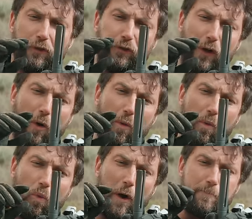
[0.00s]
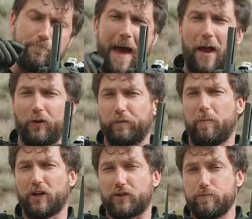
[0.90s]
So what matters
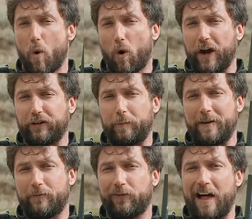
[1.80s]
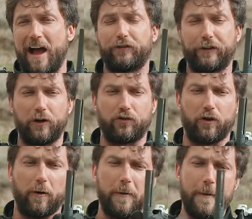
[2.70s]
much more has been flash
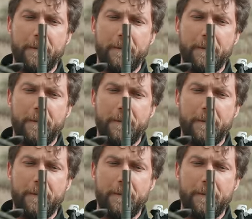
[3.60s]
signature.